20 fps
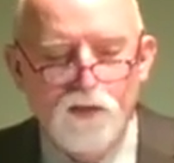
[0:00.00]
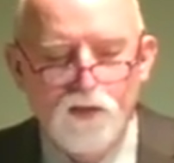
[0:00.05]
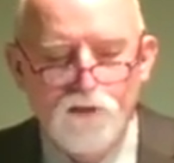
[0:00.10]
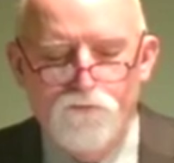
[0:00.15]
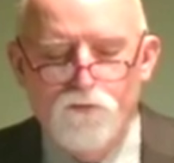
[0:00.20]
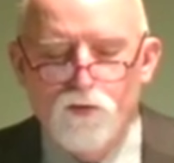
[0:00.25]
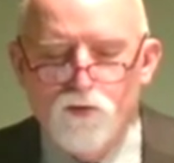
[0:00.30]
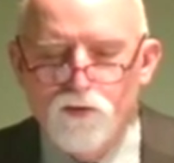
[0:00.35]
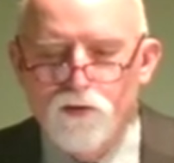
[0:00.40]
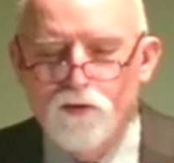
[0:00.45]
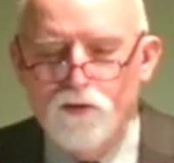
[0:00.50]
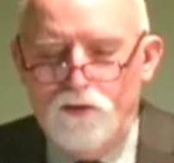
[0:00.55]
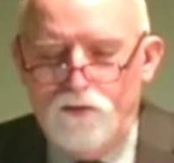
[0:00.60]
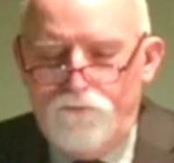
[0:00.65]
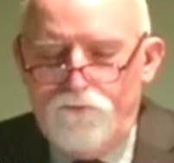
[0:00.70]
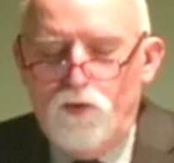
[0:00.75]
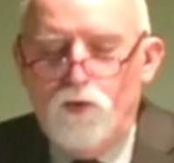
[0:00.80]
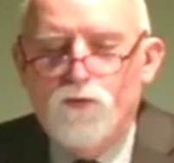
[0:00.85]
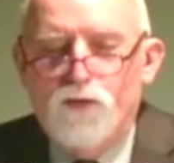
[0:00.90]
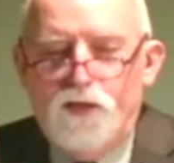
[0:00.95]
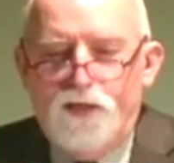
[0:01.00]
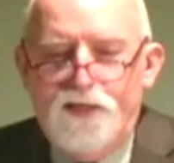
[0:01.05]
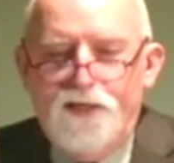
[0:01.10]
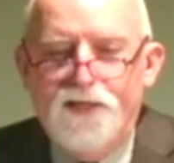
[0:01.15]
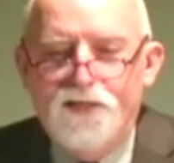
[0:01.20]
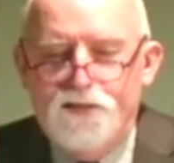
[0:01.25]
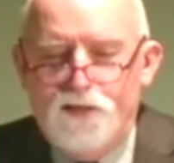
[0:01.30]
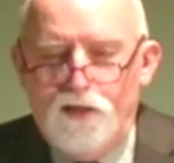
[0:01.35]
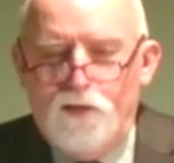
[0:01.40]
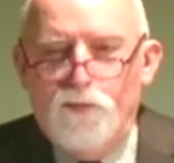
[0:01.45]
If you're the
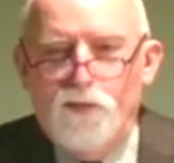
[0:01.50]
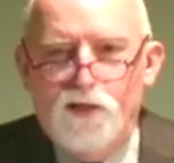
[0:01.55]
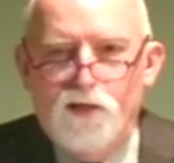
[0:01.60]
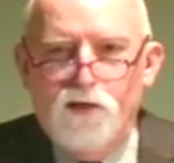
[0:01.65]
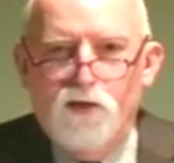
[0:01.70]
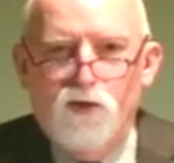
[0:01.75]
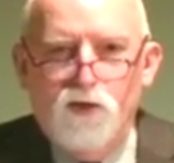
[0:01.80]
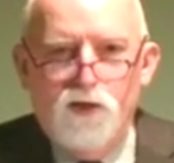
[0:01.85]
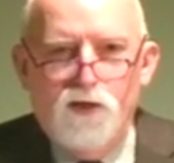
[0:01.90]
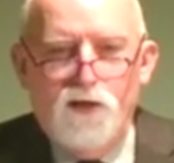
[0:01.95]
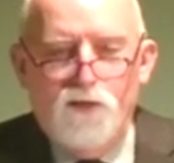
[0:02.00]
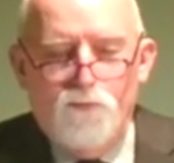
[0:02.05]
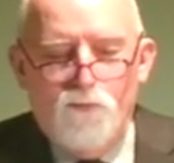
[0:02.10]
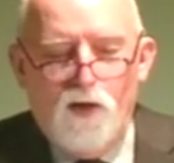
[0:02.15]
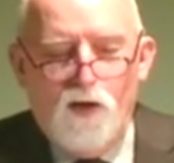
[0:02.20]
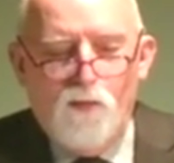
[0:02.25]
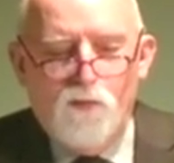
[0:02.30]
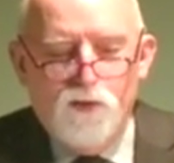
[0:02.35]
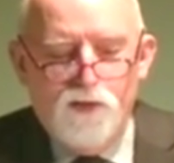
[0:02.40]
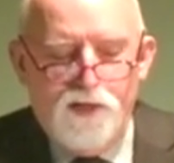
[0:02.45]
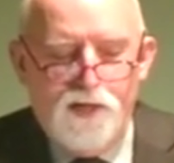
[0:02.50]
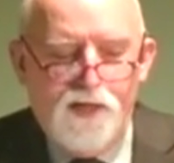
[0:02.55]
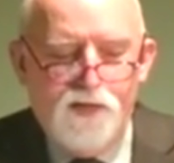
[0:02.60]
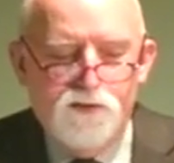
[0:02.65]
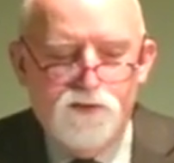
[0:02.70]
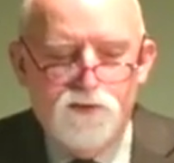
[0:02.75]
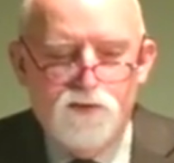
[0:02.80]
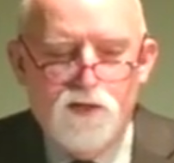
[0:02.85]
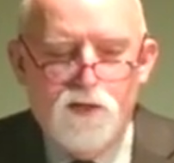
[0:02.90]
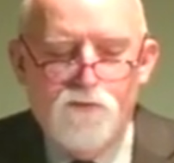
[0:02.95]
kid coming in looking at mom or
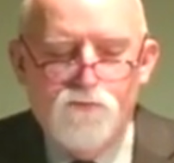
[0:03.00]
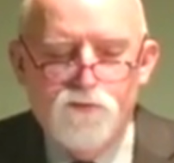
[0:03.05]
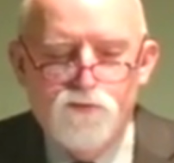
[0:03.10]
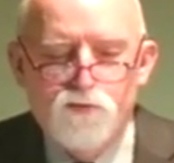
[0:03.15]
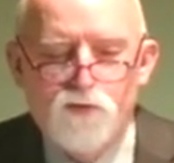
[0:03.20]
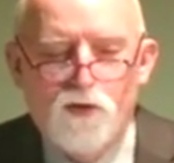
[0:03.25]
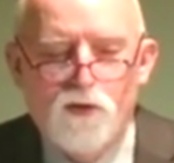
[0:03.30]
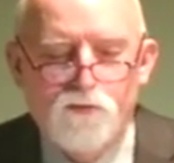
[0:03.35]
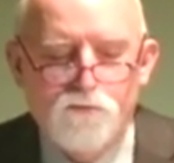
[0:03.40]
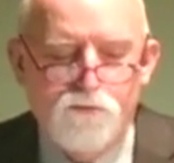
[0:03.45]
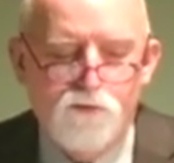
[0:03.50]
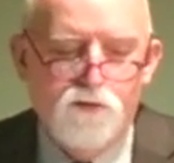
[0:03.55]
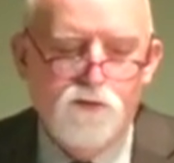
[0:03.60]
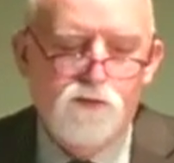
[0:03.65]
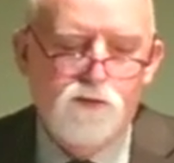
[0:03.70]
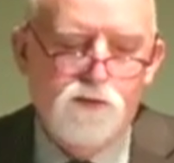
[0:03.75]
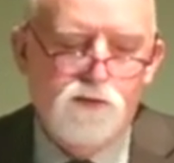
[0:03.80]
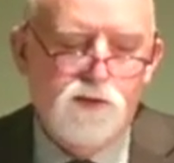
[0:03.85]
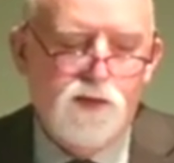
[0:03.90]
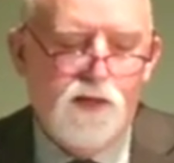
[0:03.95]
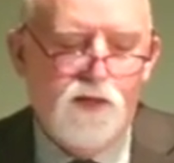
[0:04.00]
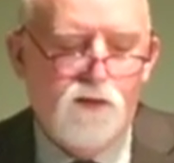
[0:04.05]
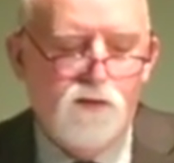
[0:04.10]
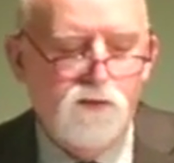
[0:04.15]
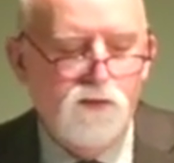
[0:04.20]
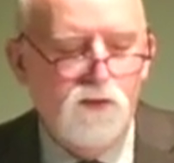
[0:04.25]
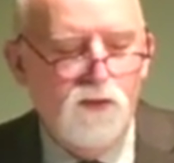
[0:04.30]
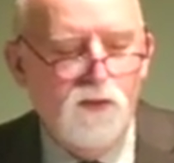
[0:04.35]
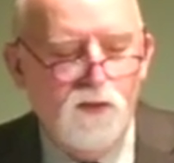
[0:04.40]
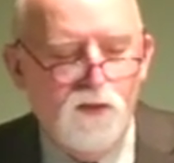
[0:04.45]
dad's stuff and trying to figure this out,